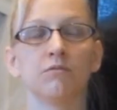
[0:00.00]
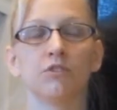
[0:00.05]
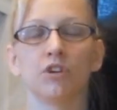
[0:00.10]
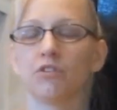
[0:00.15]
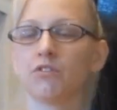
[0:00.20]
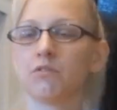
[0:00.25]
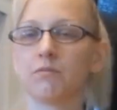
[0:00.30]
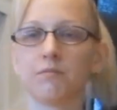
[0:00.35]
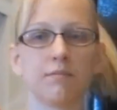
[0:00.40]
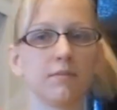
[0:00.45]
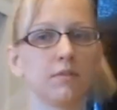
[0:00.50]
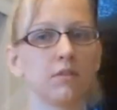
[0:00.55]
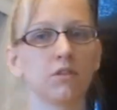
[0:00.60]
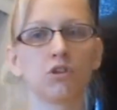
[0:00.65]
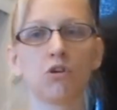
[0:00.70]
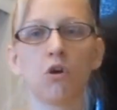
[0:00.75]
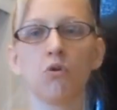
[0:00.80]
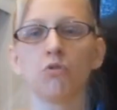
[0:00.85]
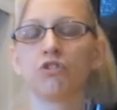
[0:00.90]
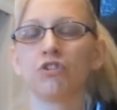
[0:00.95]
Just
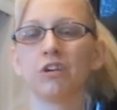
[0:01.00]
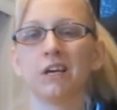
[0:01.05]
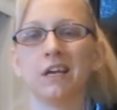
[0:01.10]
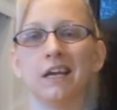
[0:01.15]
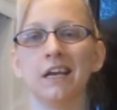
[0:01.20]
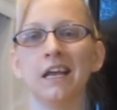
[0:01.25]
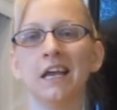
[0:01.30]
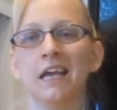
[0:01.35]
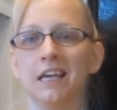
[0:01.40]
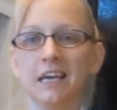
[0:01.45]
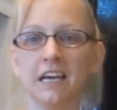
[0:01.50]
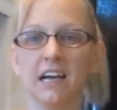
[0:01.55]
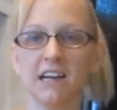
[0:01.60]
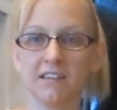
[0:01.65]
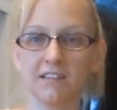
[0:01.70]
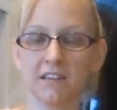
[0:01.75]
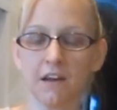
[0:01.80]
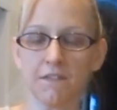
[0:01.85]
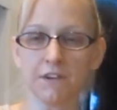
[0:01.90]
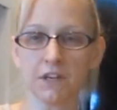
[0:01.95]
throw shit in. You
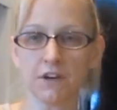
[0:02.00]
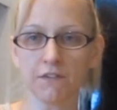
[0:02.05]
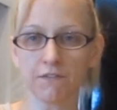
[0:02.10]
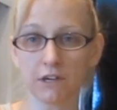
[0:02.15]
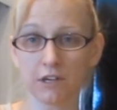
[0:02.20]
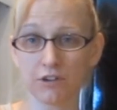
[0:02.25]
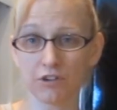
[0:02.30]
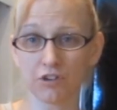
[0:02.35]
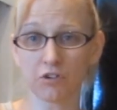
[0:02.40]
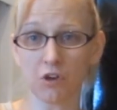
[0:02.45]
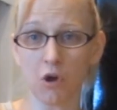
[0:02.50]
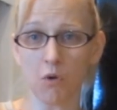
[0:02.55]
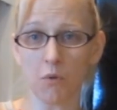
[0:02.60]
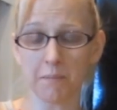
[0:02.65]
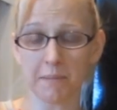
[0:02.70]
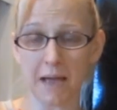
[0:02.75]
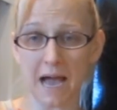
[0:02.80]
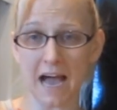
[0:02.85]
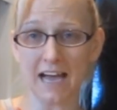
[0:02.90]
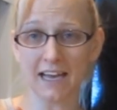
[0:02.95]
got stuff in your fridge that's
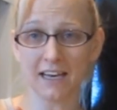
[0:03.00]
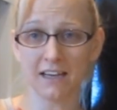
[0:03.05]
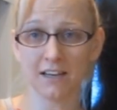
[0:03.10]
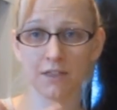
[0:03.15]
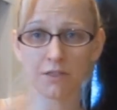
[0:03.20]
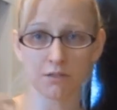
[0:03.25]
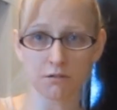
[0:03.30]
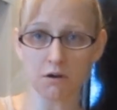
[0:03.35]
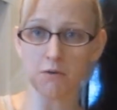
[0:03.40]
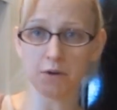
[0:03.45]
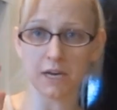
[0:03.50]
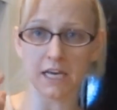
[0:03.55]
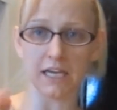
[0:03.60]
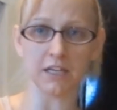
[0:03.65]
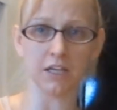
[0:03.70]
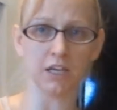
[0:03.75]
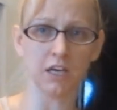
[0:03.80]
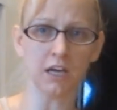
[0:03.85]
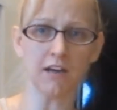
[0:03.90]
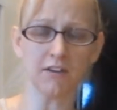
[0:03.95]
going bad? Throw it
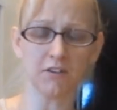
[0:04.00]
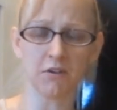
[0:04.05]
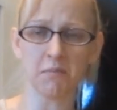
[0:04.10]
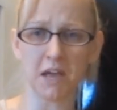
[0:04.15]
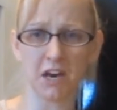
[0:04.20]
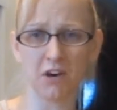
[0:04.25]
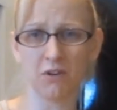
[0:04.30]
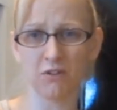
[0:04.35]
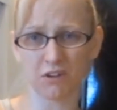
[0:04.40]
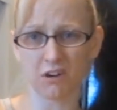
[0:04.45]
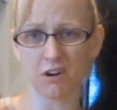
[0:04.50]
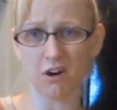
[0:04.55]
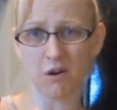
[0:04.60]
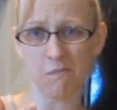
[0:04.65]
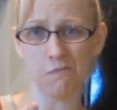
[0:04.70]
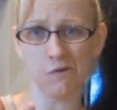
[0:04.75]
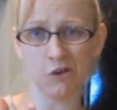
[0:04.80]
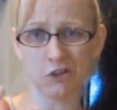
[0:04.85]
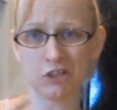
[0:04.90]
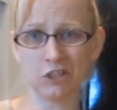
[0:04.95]
in. You got tomatoes that are
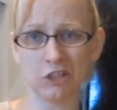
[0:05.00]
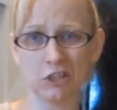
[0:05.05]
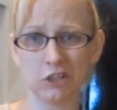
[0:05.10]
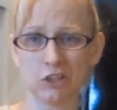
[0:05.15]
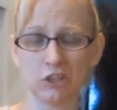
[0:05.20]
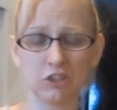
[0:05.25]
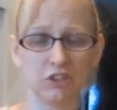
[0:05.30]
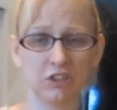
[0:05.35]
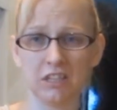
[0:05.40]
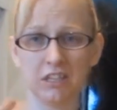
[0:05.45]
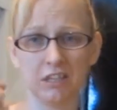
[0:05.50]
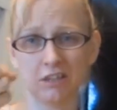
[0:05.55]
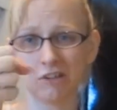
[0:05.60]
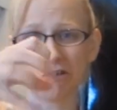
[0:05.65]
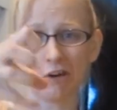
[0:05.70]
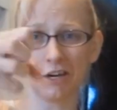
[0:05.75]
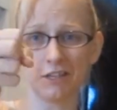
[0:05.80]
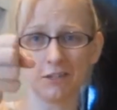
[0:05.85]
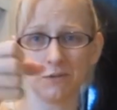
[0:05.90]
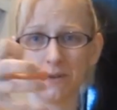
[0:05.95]
all mushy and gushy?
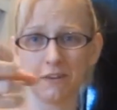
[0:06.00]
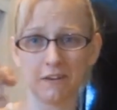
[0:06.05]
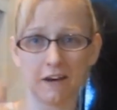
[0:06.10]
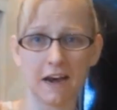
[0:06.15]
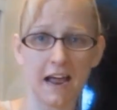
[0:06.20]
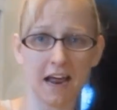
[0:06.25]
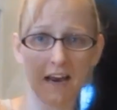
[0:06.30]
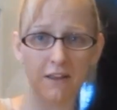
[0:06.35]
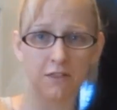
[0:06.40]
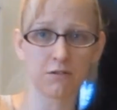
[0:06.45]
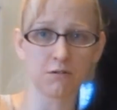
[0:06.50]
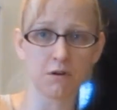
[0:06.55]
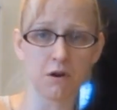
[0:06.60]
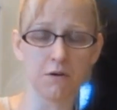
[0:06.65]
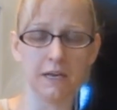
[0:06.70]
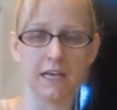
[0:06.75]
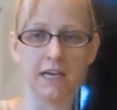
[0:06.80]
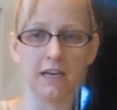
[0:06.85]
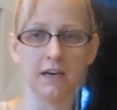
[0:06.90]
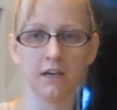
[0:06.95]
Crush it with your hand,
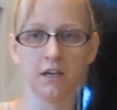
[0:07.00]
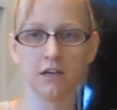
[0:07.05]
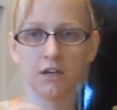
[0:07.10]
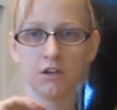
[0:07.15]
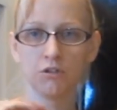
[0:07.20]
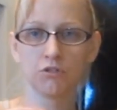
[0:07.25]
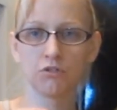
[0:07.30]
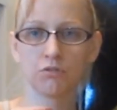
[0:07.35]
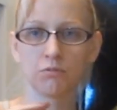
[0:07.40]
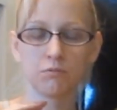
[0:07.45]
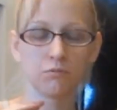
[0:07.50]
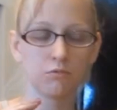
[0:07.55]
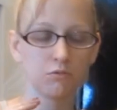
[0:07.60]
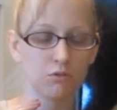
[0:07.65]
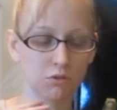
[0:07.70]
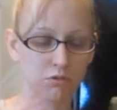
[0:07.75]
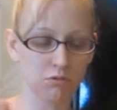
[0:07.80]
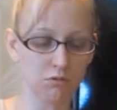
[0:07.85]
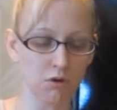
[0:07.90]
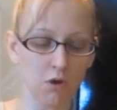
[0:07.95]
throw it in. Just
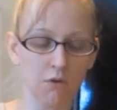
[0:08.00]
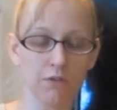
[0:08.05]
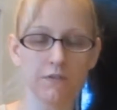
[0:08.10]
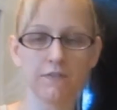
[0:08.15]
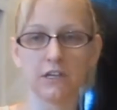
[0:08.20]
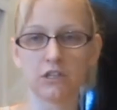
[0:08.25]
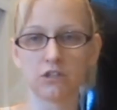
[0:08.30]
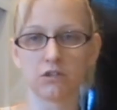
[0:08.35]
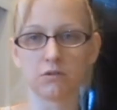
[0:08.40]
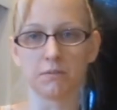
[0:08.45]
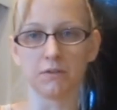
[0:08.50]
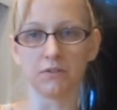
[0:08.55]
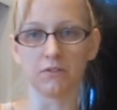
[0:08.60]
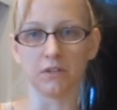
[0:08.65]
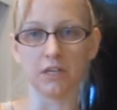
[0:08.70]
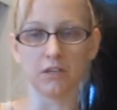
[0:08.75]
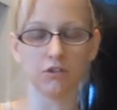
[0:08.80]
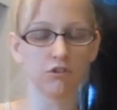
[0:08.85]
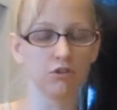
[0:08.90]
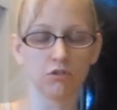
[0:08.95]
throw the
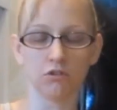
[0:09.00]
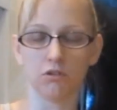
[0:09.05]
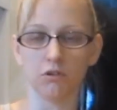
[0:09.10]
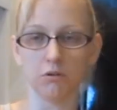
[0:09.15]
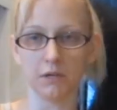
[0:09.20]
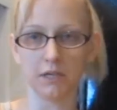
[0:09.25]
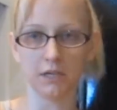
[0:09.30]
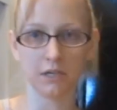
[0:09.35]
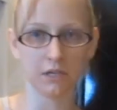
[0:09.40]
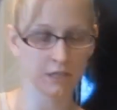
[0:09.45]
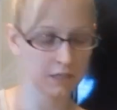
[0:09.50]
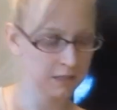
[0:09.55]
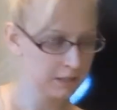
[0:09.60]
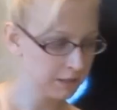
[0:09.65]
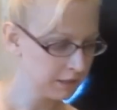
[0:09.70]
vegetables in. Just do it.